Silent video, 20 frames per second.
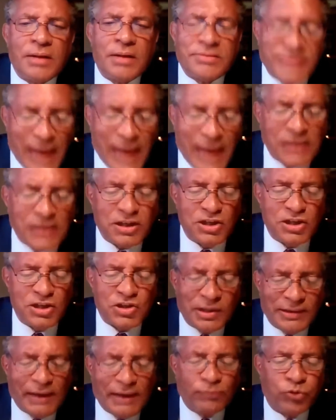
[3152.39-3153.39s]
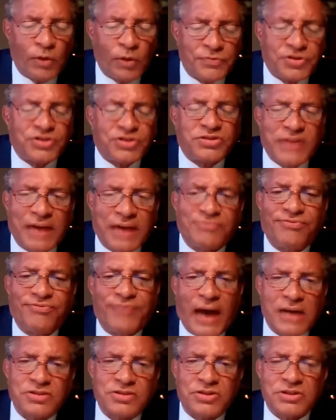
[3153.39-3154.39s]
That is the level of
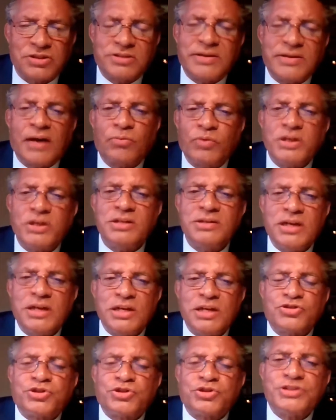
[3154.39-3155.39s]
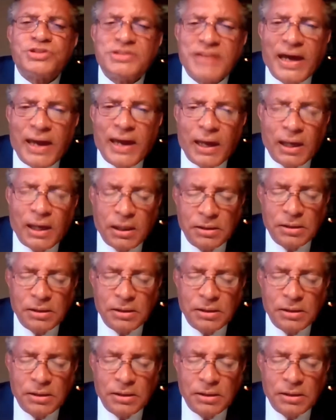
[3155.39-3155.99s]
steadfastness that we need today.